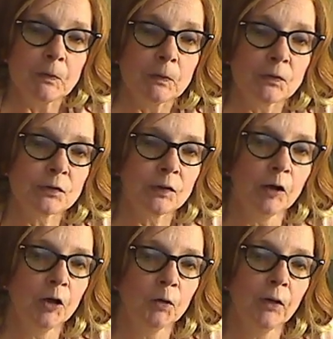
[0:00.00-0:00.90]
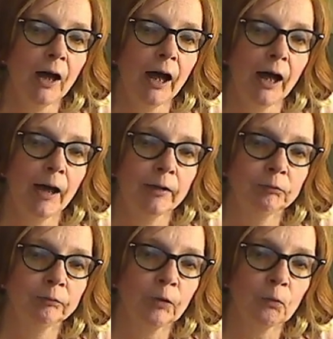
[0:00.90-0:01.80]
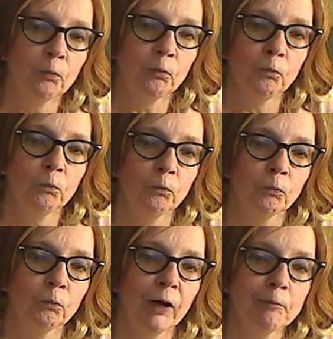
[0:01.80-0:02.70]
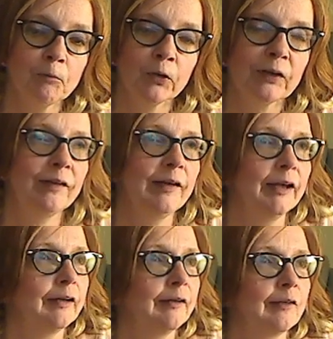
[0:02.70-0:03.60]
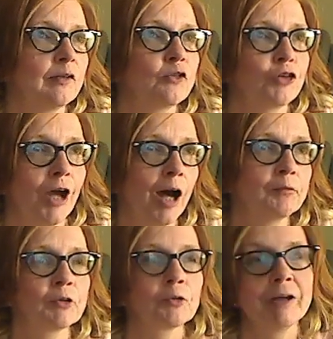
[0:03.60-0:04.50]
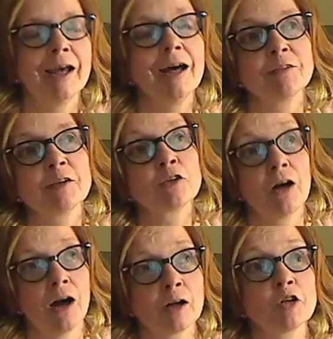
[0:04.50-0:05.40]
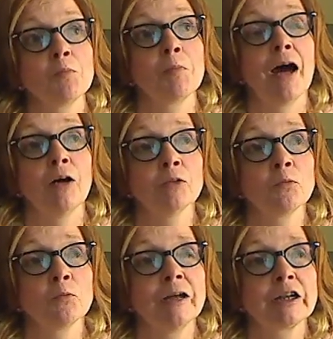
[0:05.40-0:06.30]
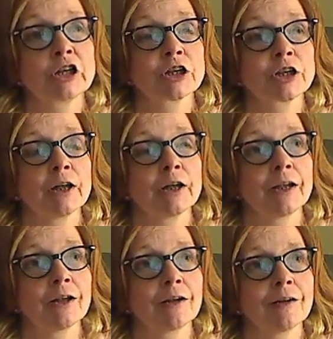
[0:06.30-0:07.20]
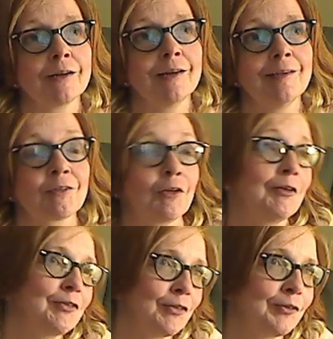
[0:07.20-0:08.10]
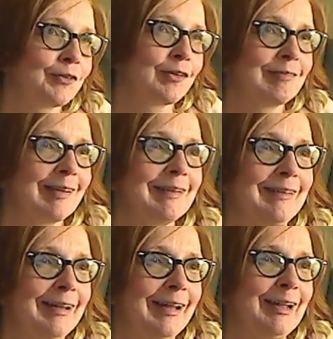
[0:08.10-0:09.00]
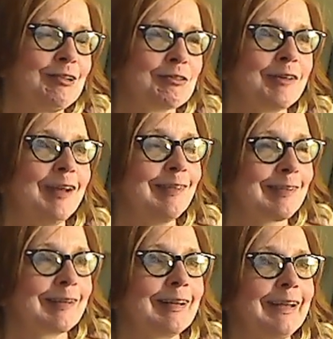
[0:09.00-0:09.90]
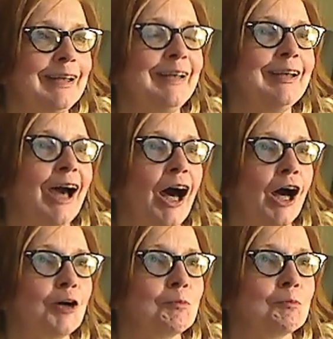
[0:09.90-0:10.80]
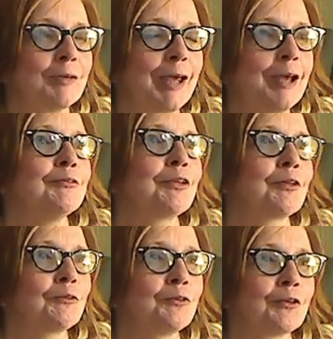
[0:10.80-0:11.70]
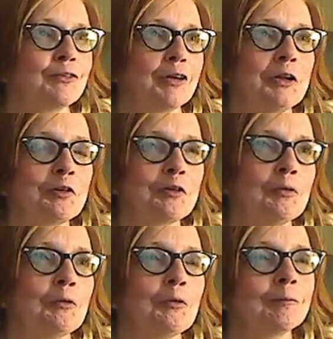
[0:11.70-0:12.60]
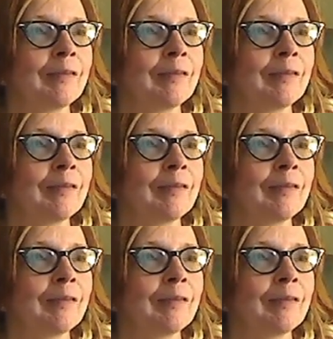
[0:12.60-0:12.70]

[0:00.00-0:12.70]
So, one more thing in this chapter we haven't talked about, which is also something that recently came to the forefront too,